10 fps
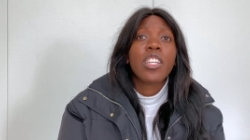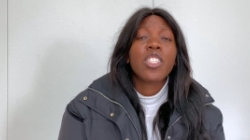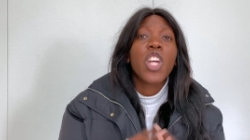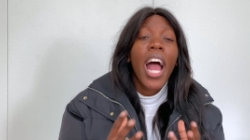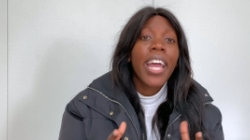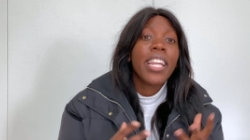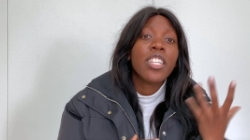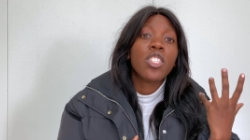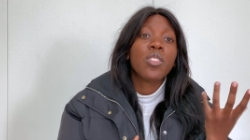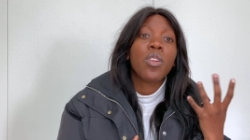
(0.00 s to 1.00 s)

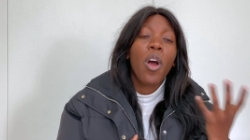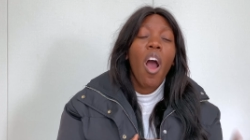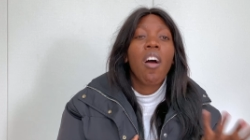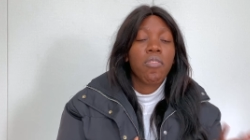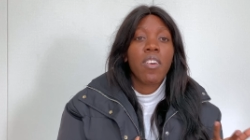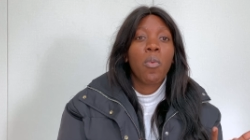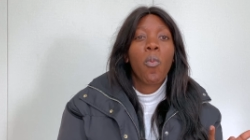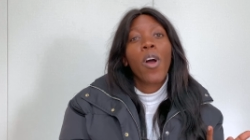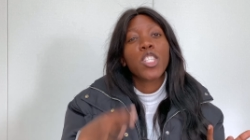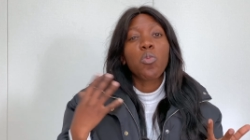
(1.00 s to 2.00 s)
China's offer
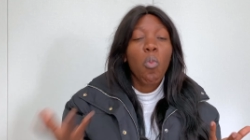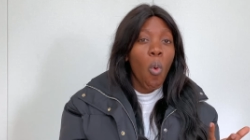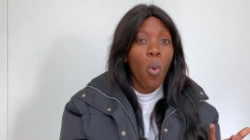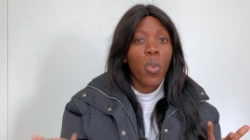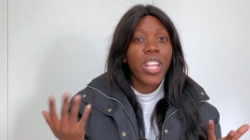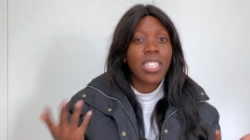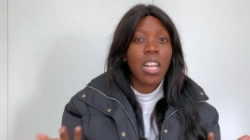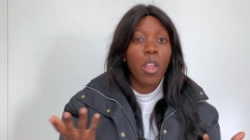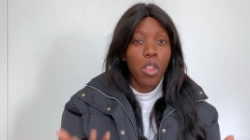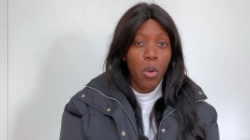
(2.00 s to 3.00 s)
was more than
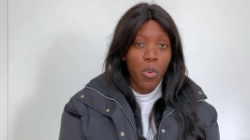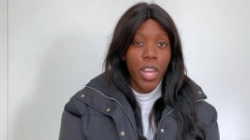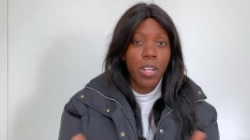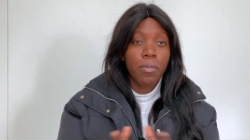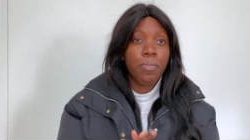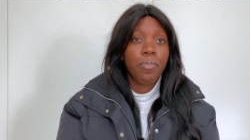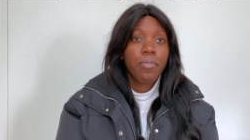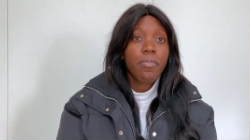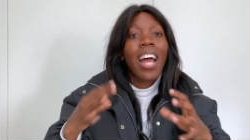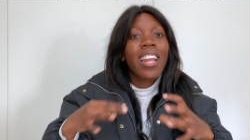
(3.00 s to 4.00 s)
South Korea.
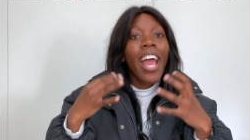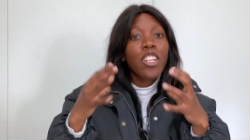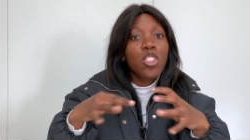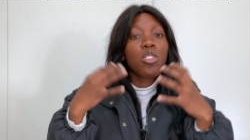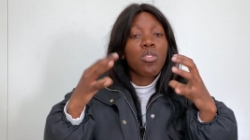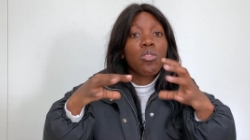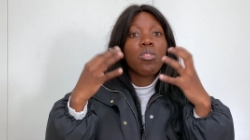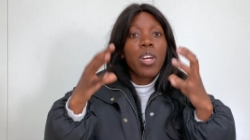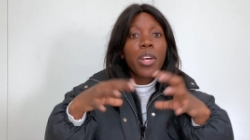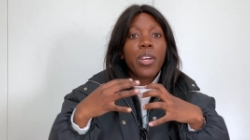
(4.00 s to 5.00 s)
I like to,
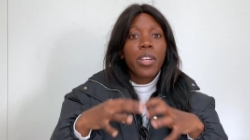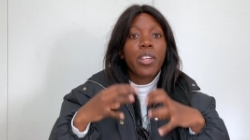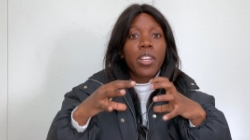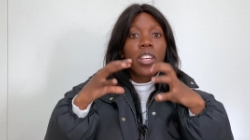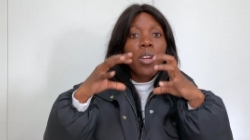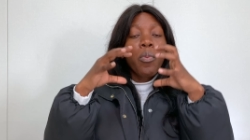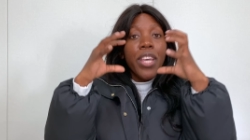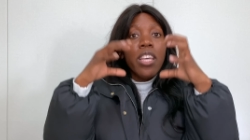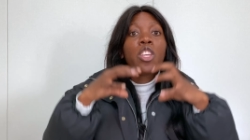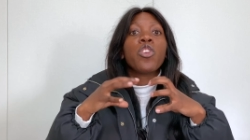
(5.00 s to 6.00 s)
we,
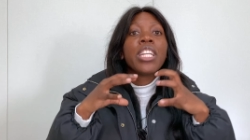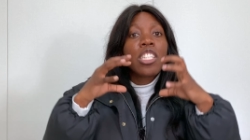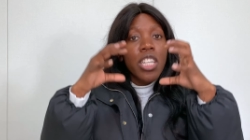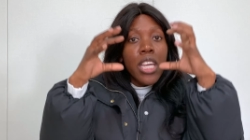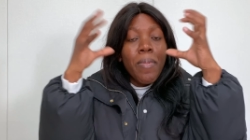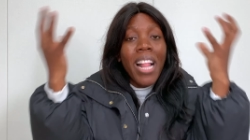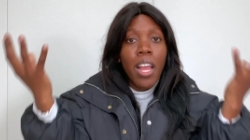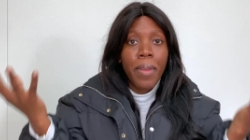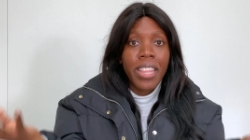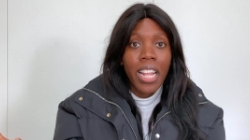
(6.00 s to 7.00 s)
you need to keep
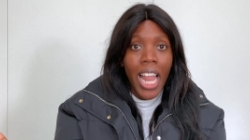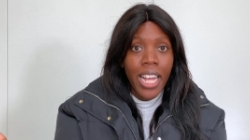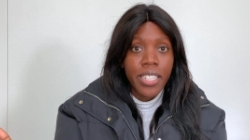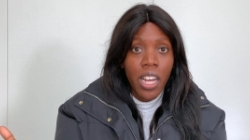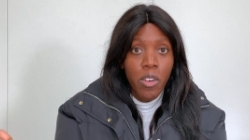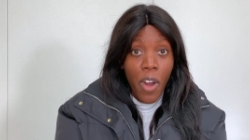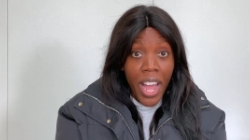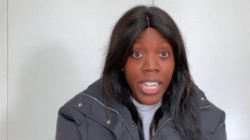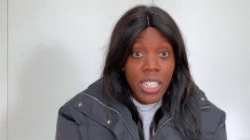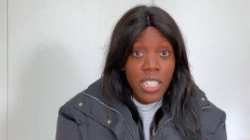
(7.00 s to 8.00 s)
climbing the ladder,
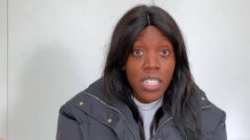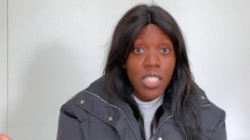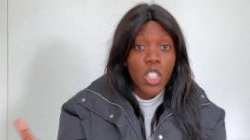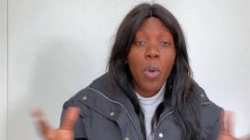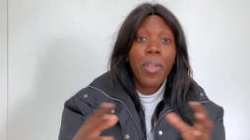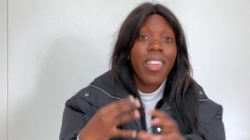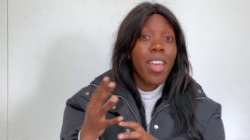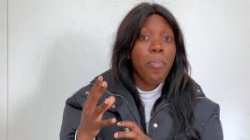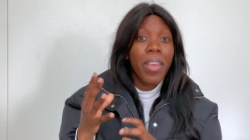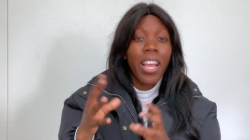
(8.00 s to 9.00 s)
right? So with
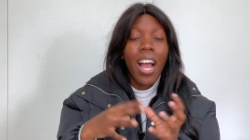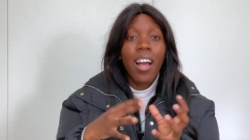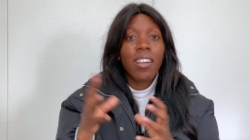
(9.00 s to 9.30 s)
Epic,